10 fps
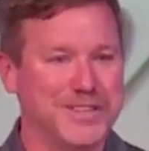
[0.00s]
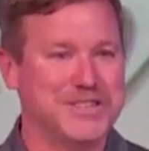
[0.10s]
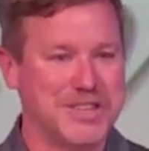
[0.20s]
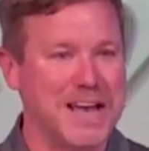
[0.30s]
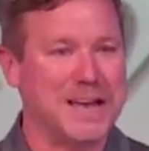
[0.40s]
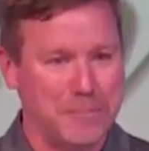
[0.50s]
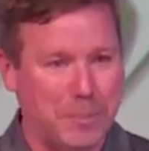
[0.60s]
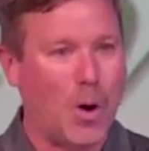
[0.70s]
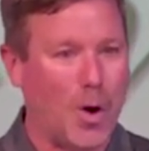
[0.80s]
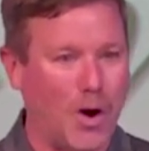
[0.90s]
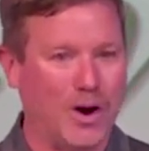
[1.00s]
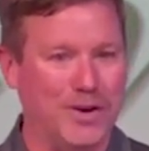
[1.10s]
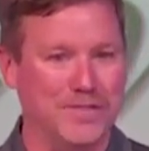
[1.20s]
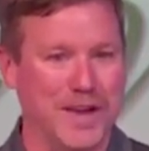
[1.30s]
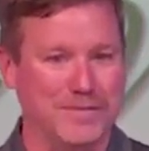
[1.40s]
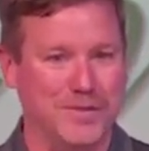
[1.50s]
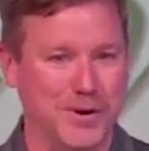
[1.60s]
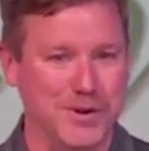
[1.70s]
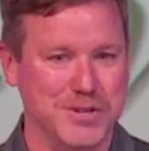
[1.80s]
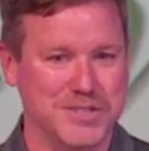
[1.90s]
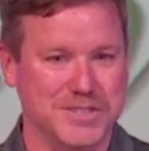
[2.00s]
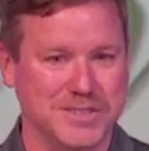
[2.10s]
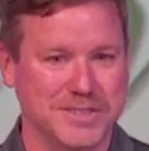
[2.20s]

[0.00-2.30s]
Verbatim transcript: the second part of that verse.